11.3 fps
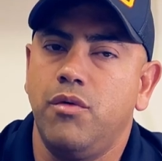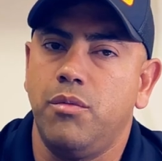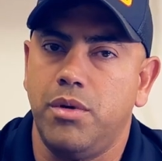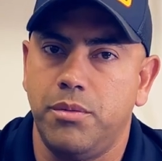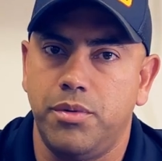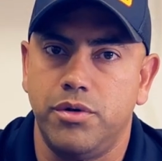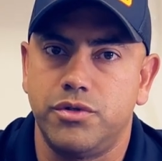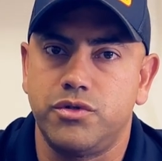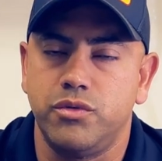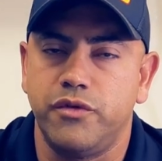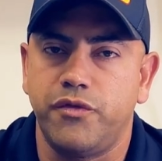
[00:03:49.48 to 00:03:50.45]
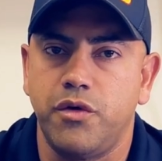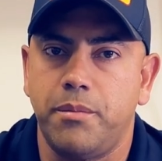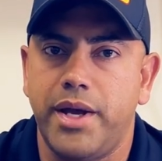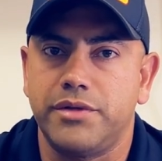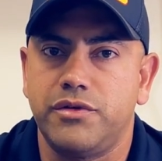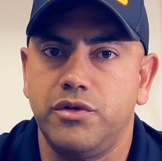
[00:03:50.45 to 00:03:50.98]
Remember to refer
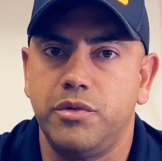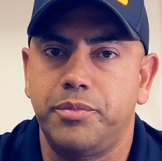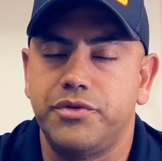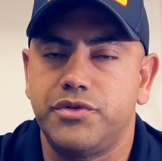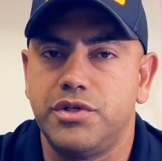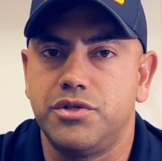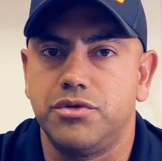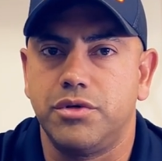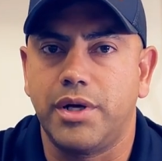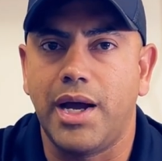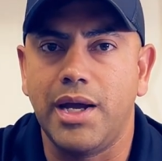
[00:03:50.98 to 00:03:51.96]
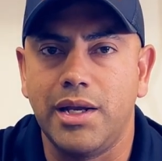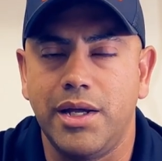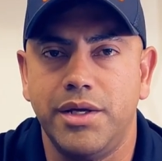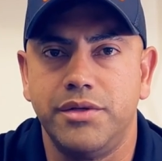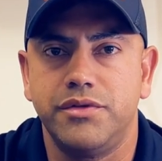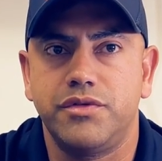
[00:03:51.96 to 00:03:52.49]
back to your procedural
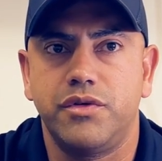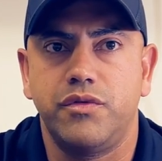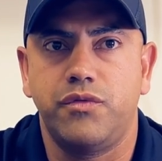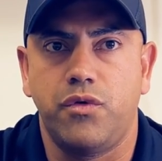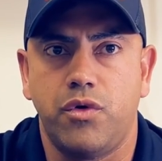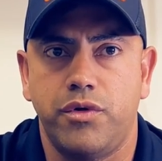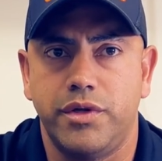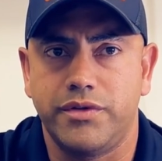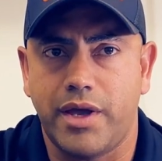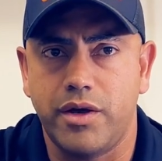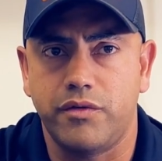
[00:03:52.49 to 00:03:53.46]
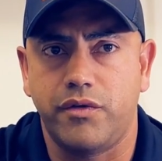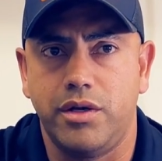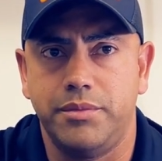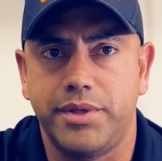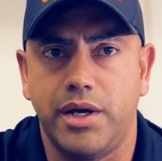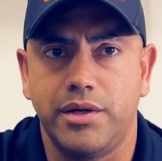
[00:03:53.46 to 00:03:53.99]
guidelines for the tidal
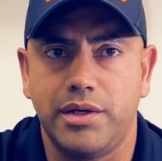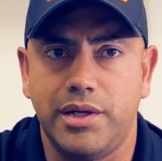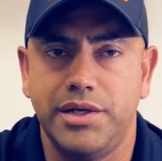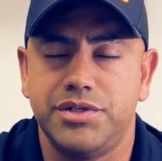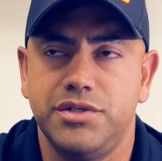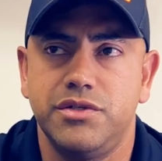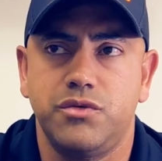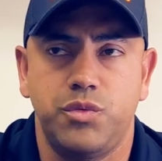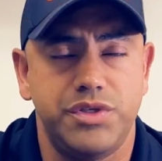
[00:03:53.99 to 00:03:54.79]
volume calculations.